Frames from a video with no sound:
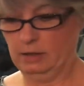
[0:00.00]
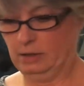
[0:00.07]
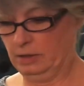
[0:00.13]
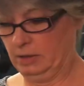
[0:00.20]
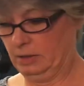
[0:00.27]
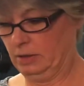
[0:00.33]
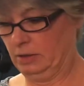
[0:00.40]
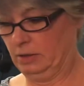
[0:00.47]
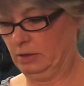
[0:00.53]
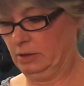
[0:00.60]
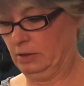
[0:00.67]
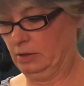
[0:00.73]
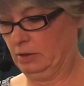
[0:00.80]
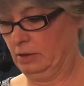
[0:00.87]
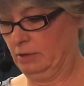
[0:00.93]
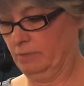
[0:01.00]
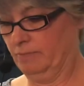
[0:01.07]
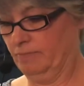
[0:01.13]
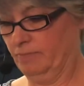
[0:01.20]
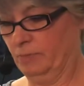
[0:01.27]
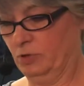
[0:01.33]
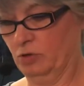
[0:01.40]
This is
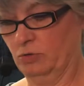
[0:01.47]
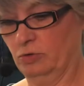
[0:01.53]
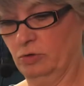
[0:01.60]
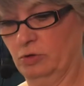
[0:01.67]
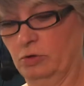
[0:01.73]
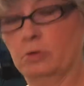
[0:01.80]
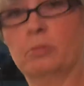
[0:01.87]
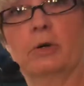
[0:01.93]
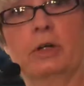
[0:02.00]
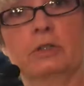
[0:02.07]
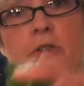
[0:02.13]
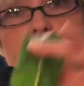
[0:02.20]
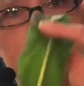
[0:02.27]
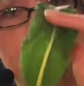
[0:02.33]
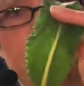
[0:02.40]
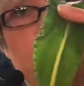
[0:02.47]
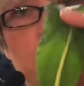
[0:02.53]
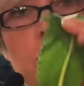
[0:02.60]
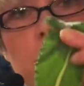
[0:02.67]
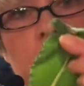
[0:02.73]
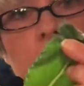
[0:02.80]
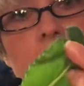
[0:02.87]
shows you the branch lettuce,
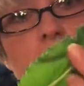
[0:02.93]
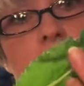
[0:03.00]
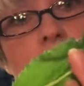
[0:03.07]
which is